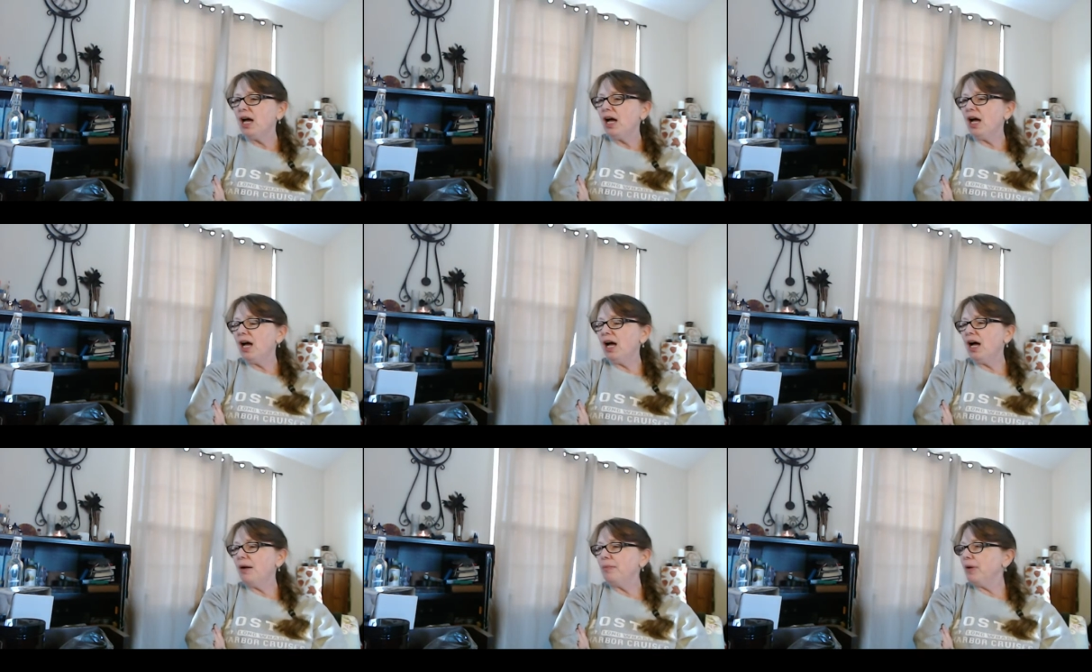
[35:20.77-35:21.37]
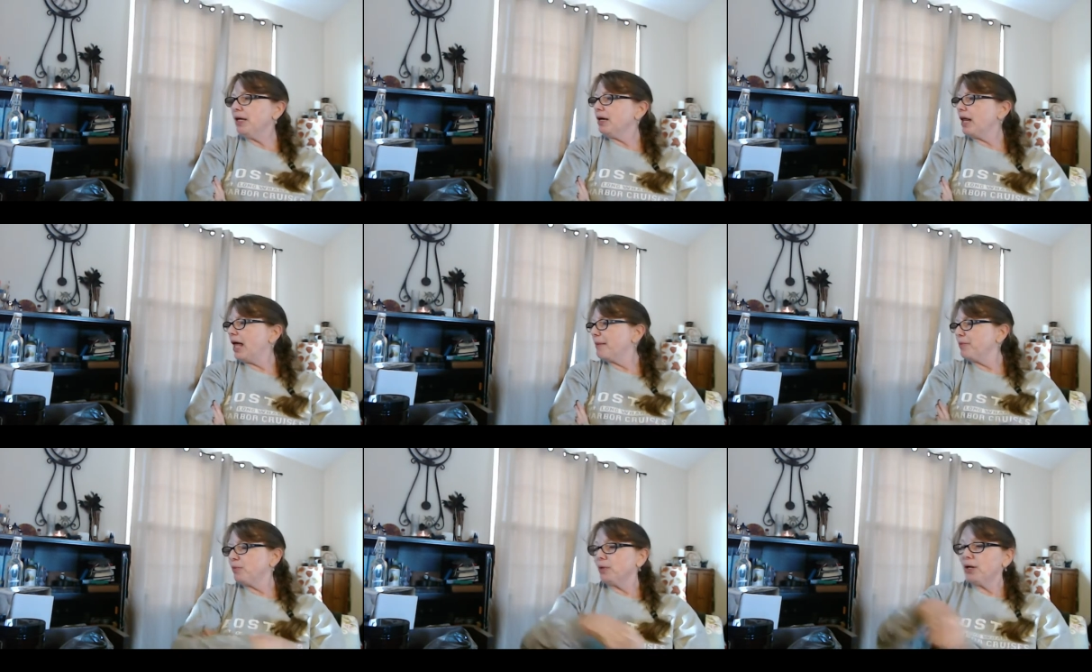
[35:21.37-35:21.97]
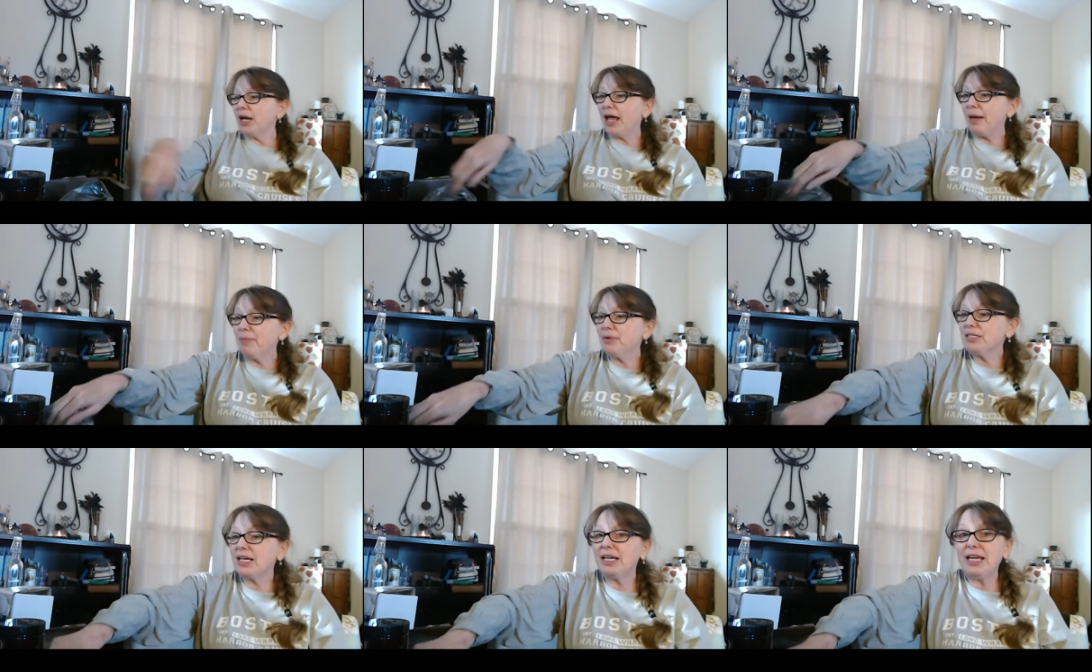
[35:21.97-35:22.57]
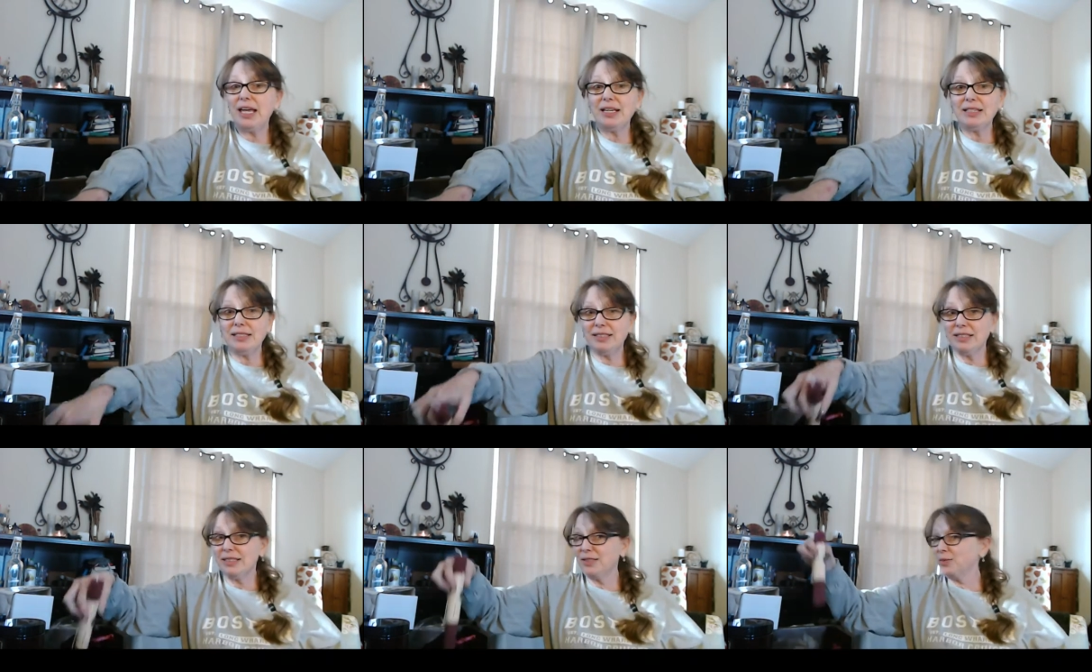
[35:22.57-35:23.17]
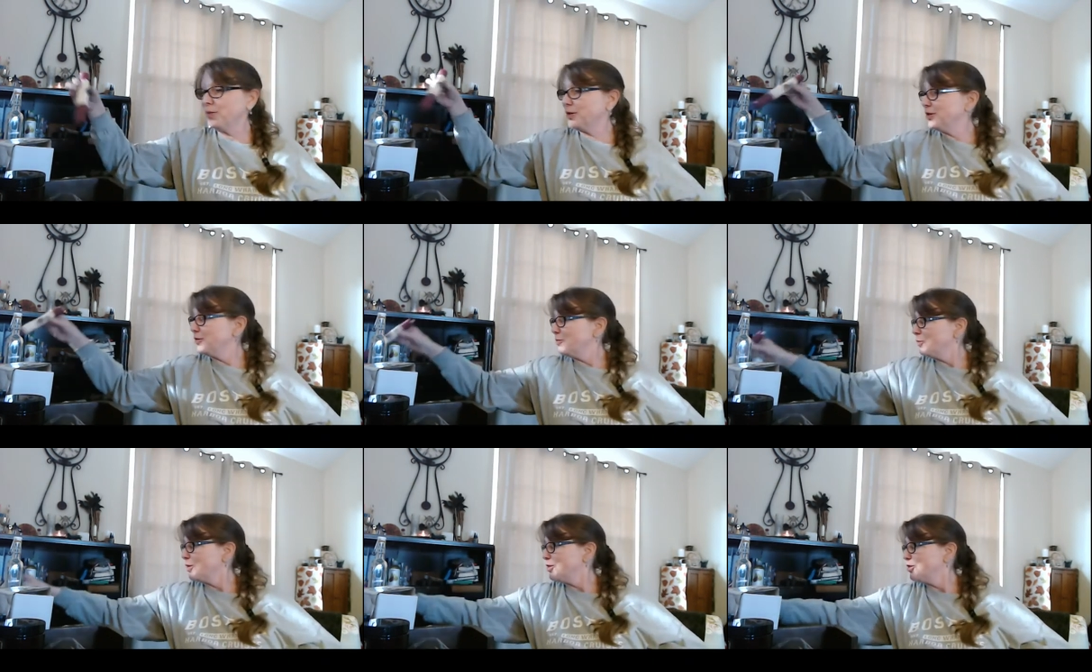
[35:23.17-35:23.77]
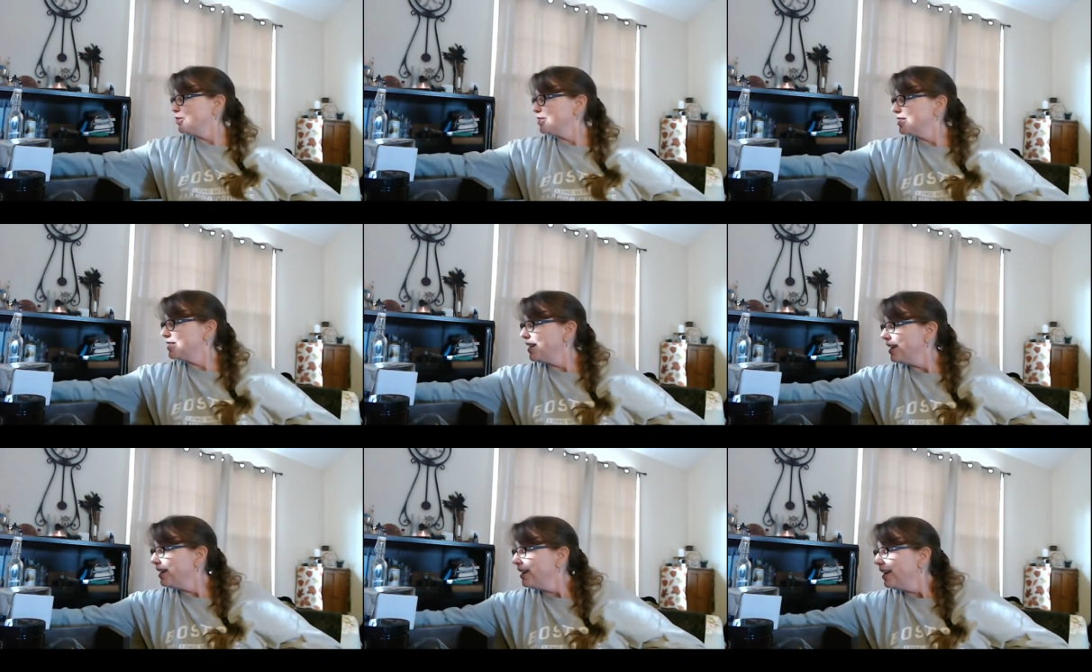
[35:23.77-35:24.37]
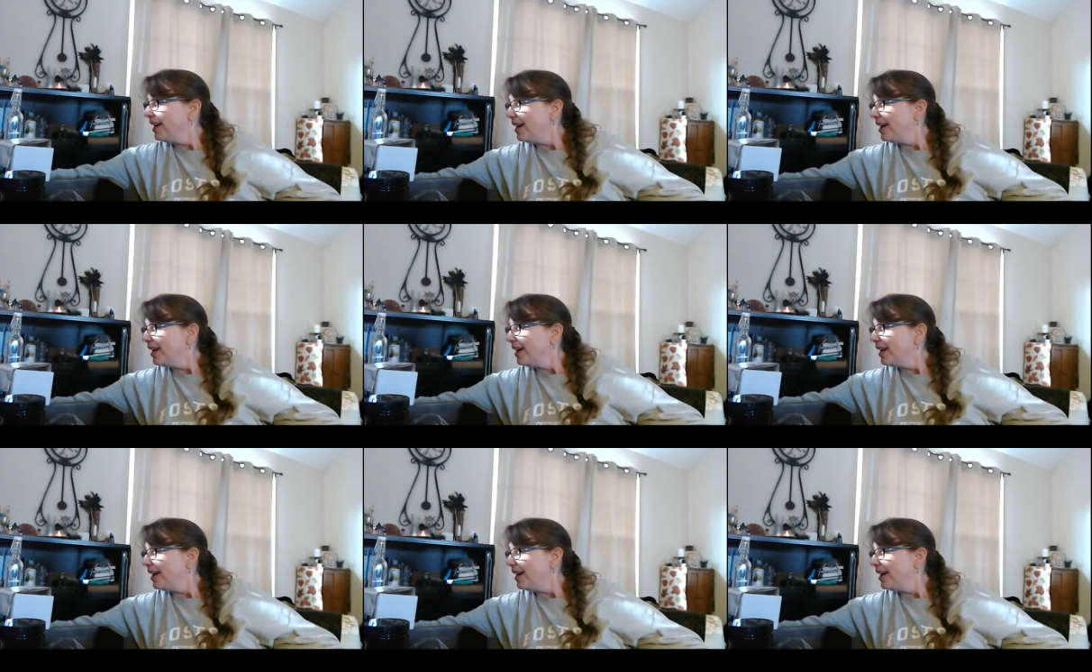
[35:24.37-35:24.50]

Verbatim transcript: Um, it'll happen when it happens, I guess, is what, what you can say.